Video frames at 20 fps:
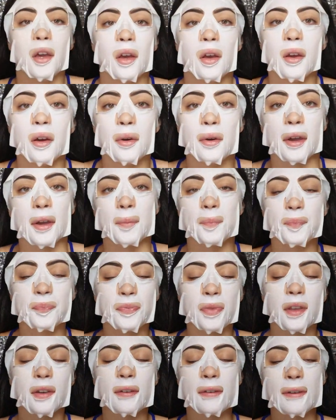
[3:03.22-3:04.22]
Okay,
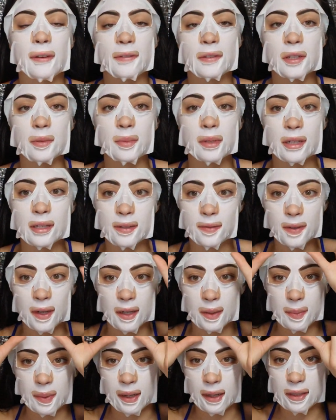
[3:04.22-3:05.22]
15 minutes have
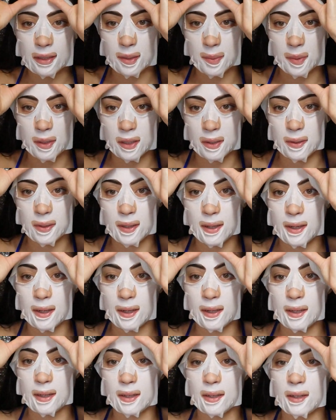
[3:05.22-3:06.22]
gone by, so I'm gonna go ahead
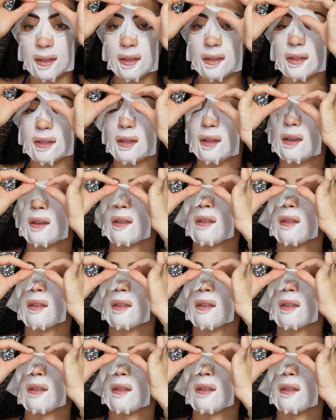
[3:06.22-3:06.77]
and take